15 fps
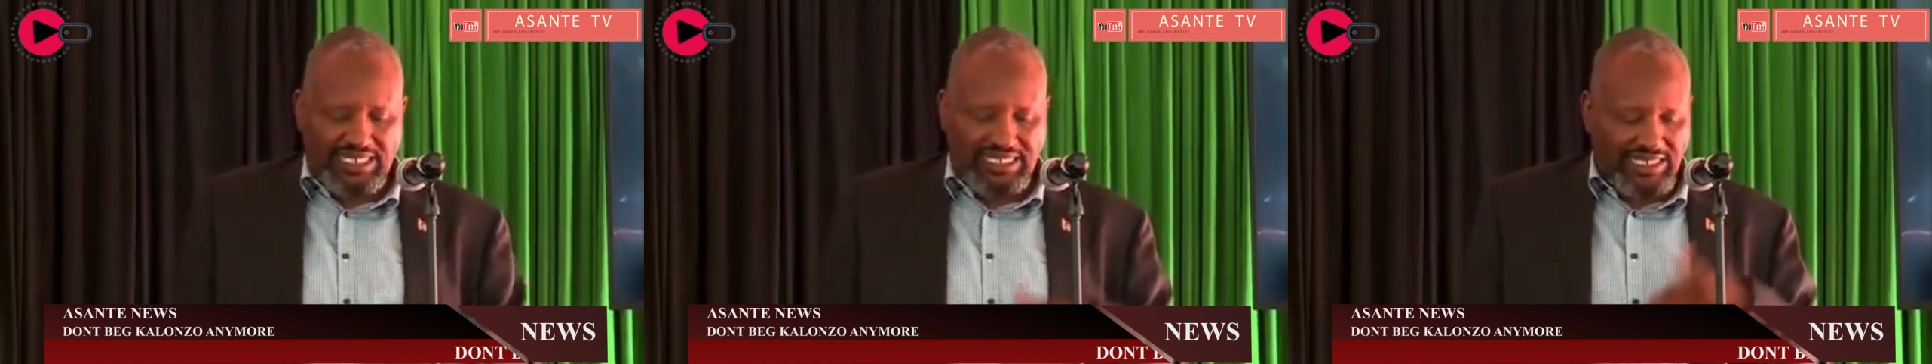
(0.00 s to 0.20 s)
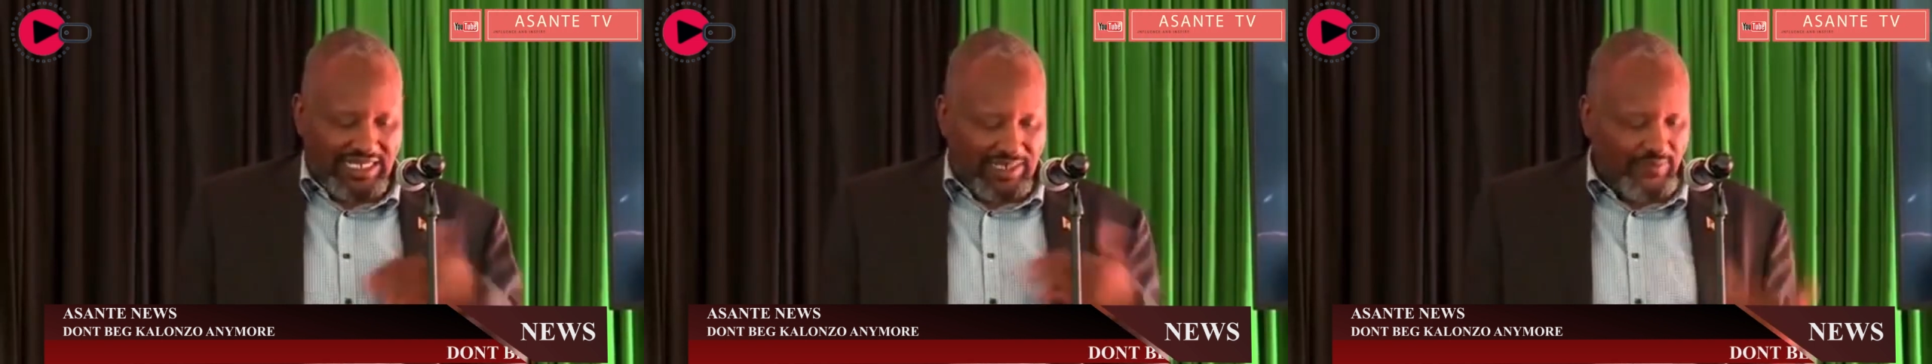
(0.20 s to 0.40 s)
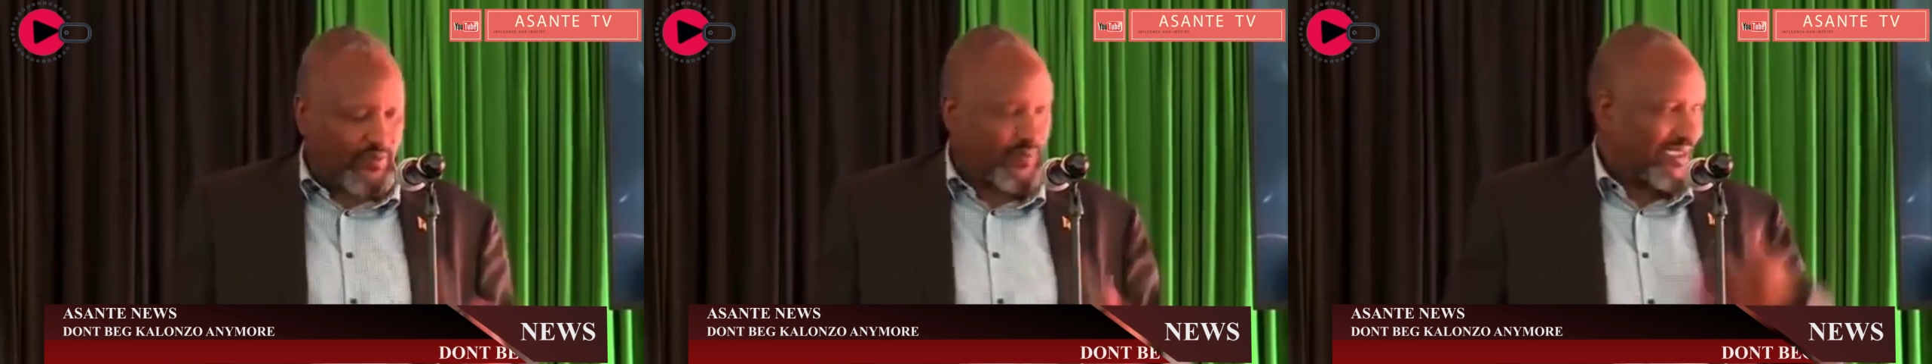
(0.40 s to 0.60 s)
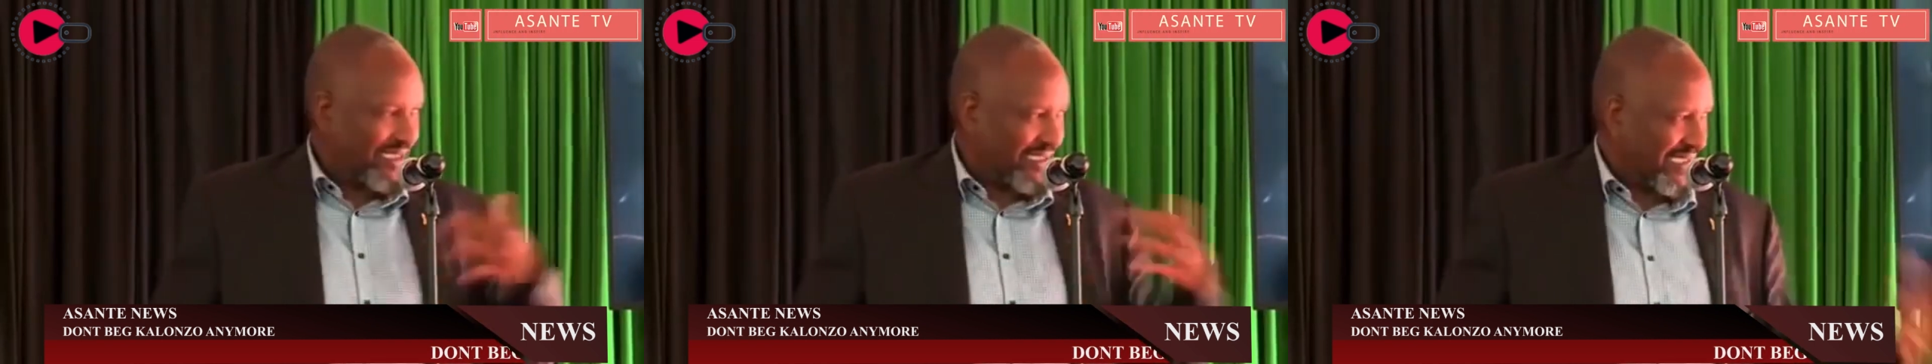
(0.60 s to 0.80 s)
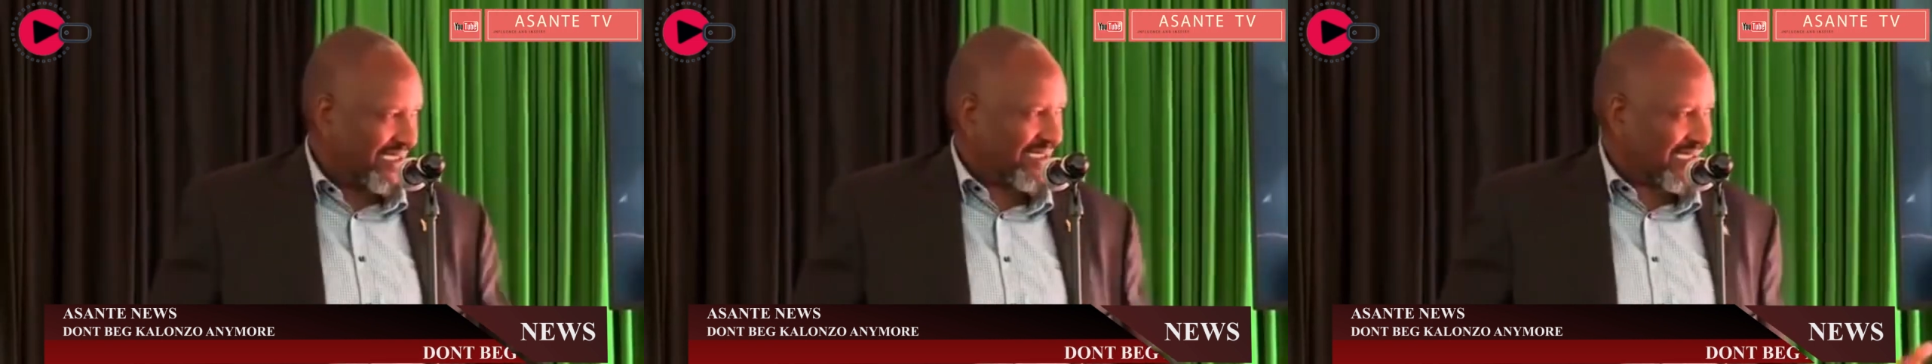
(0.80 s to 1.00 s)
are up to the
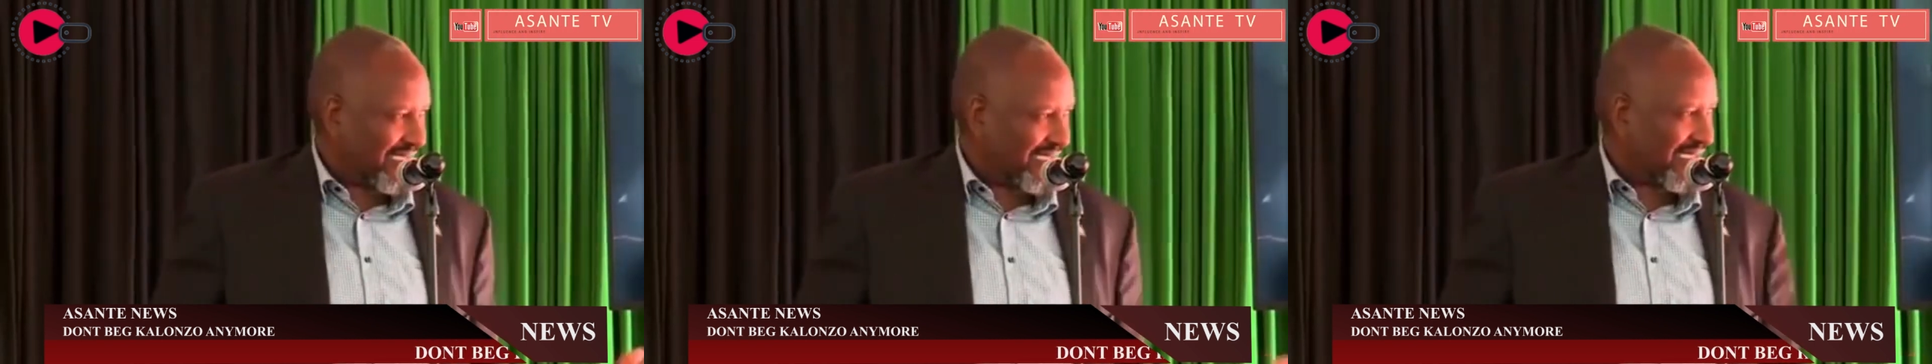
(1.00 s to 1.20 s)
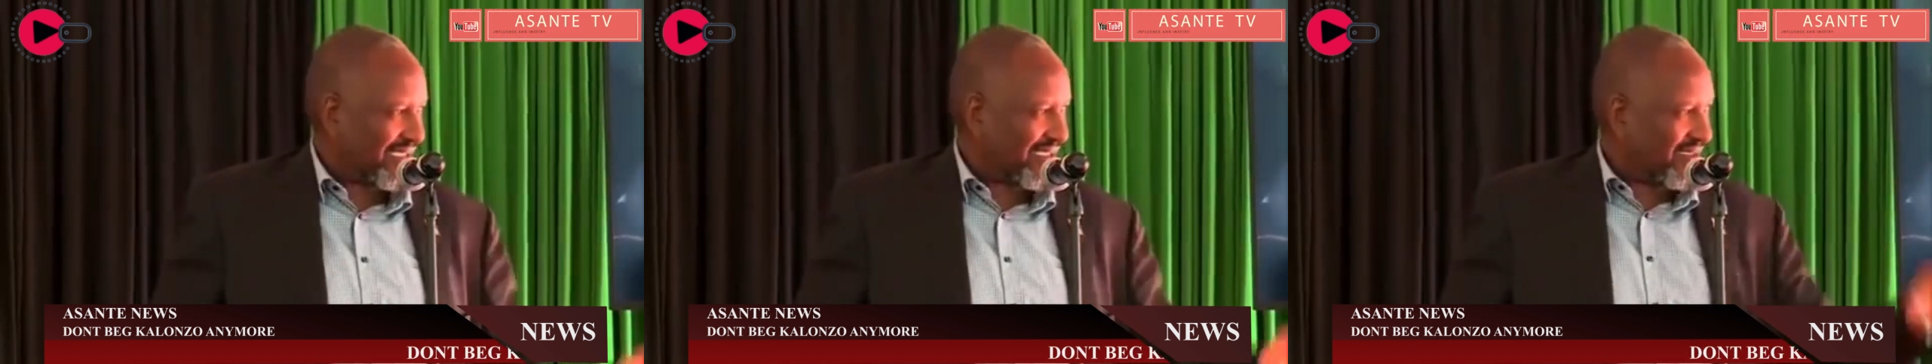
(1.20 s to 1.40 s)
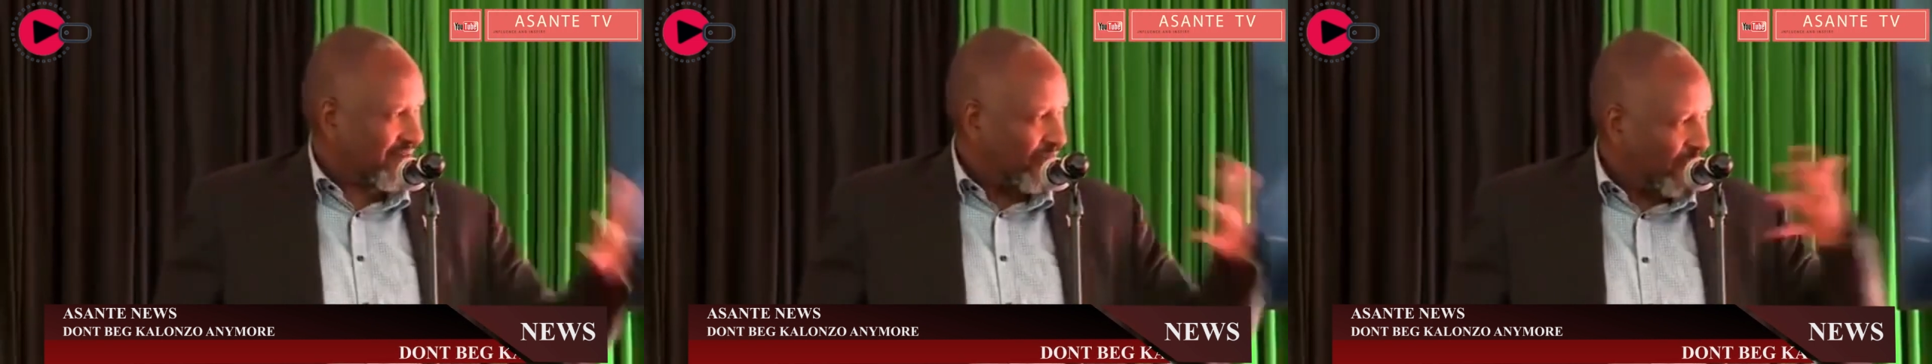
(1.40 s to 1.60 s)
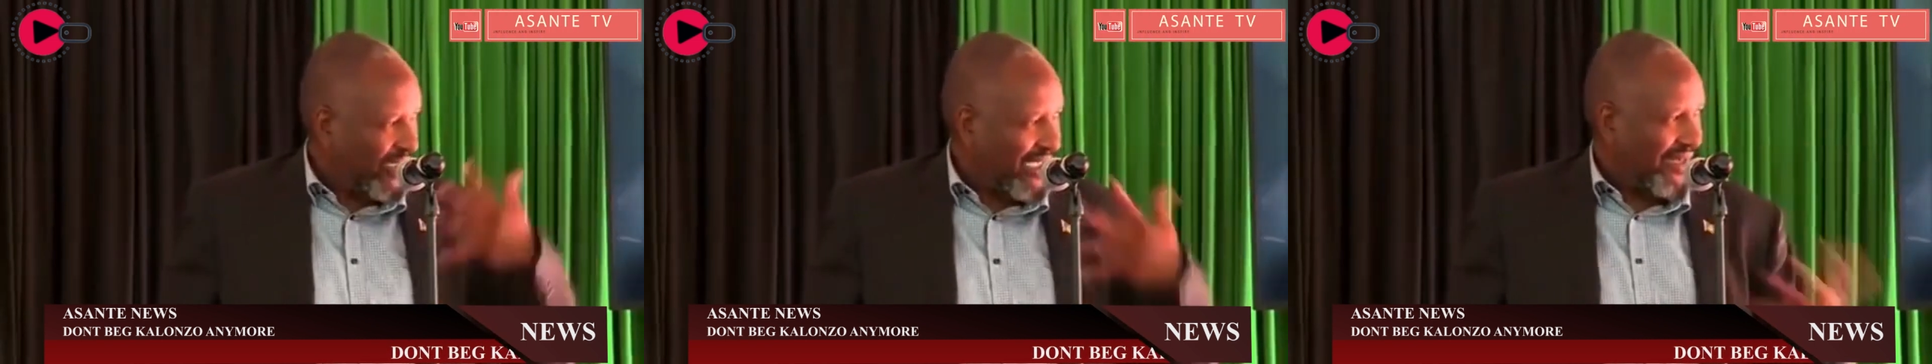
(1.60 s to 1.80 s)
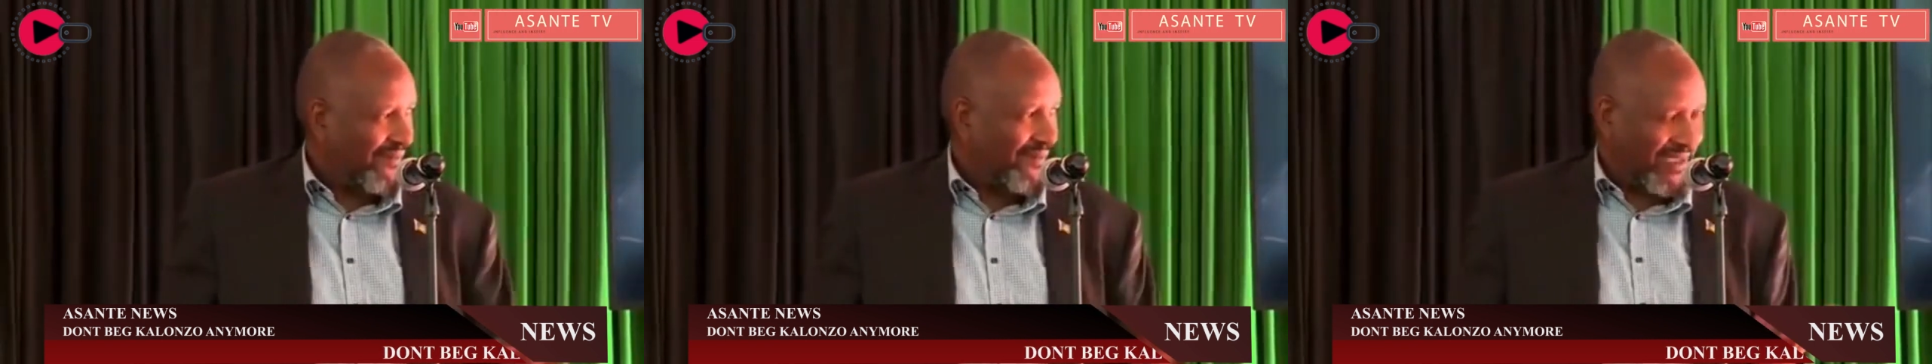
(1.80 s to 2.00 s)
changes that
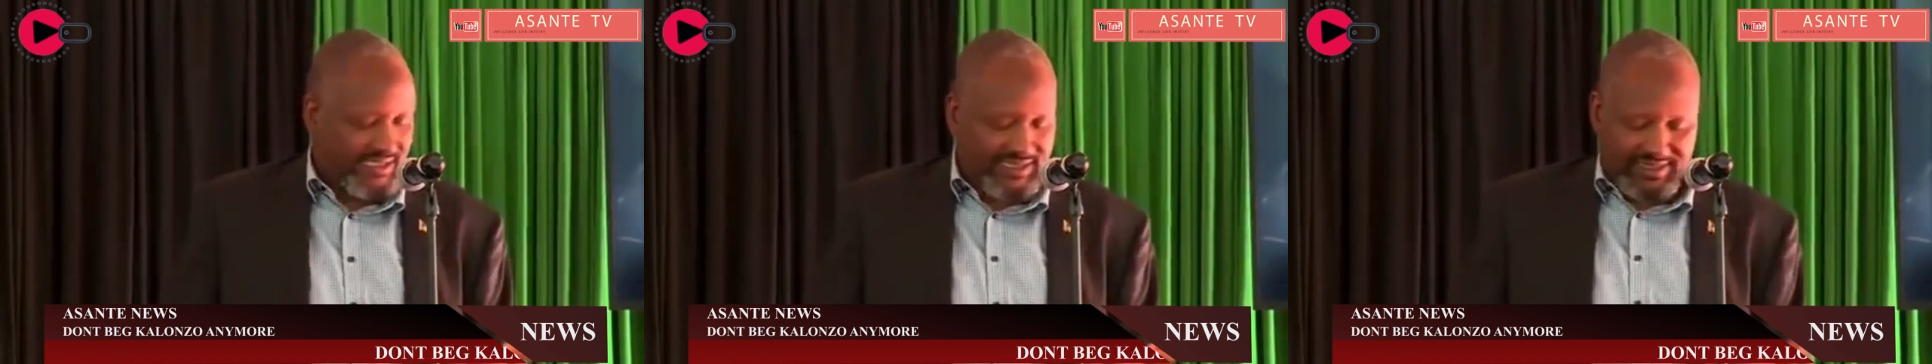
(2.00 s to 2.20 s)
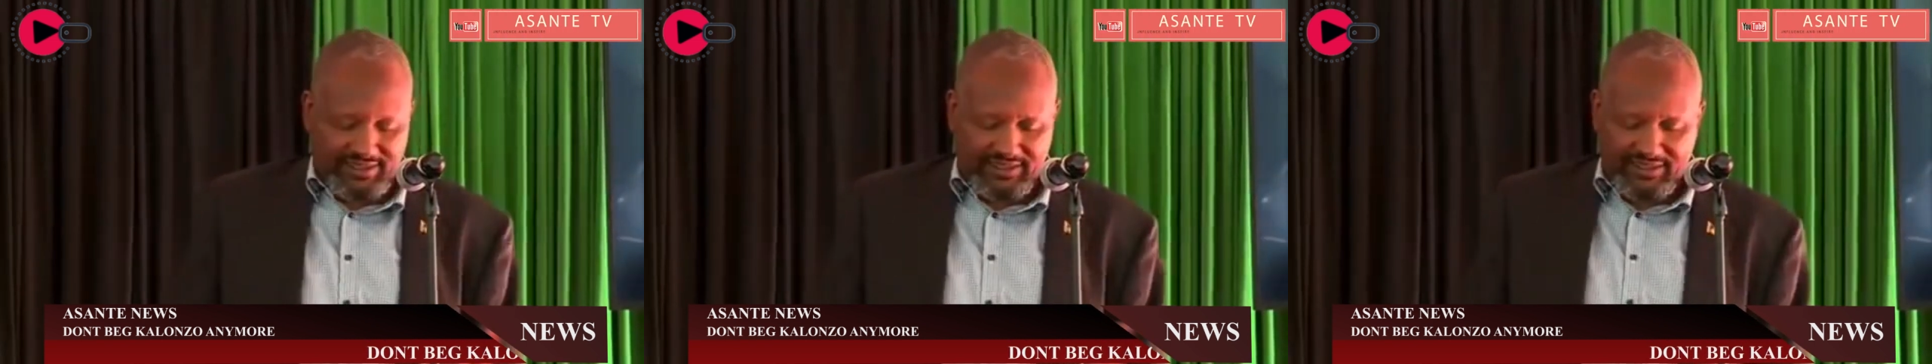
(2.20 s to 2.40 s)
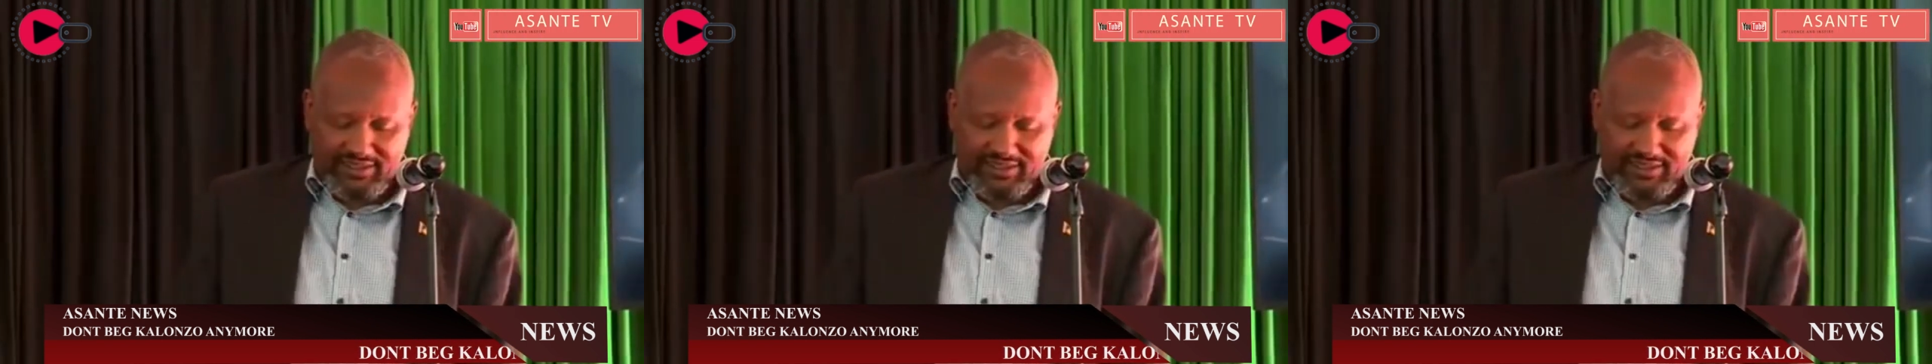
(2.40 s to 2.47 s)
we are facing.